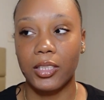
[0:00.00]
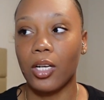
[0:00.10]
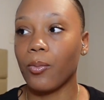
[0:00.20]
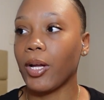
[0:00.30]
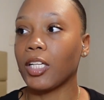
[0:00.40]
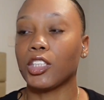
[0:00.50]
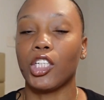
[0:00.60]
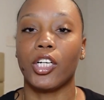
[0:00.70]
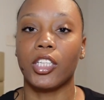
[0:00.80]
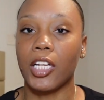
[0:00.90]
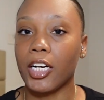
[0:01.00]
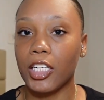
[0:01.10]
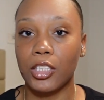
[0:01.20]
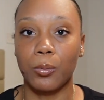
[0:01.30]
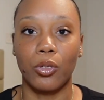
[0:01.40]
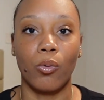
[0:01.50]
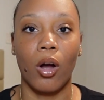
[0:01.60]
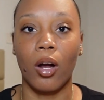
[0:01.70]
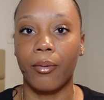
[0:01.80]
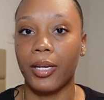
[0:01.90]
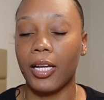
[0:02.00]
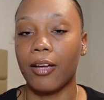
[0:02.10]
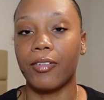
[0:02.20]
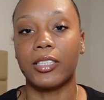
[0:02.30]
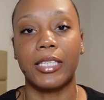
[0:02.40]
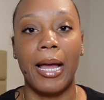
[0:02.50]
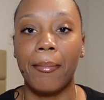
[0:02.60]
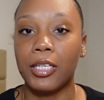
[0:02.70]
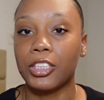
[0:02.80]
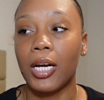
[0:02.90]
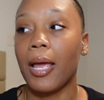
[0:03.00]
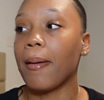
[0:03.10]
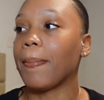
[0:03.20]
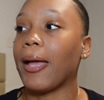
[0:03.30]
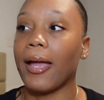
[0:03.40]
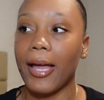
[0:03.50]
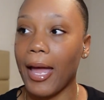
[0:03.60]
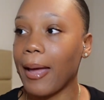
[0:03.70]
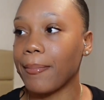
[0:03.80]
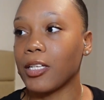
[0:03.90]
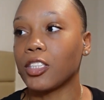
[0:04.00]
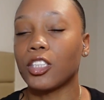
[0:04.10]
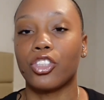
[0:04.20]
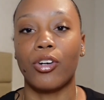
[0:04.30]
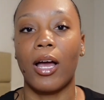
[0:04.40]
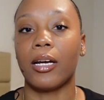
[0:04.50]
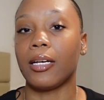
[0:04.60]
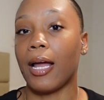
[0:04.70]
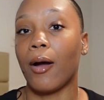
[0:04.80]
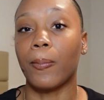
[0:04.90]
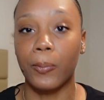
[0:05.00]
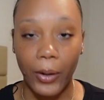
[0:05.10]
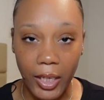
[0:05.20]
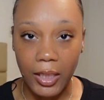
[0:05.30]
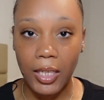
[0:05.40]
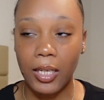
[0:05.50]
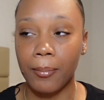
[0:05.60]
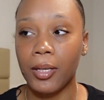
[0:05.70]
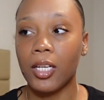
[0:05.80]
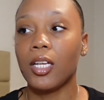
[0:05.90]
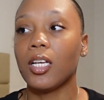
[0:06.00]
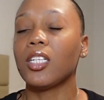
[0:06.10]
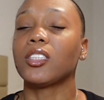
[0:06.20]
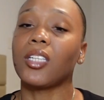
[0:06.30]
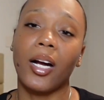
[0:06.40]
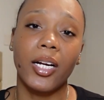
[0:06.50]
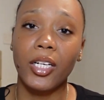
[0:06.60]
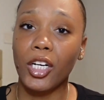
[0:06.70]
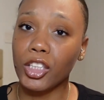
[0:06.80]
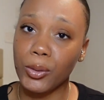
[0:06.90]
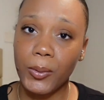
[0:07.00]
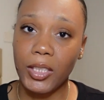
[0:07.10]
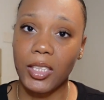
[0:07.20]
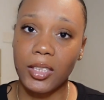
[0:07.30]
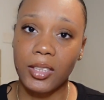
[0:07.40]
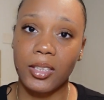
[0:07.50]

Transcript: Don't wait until your 30s when you already have established bad habits to try to now break them. Start in your 20s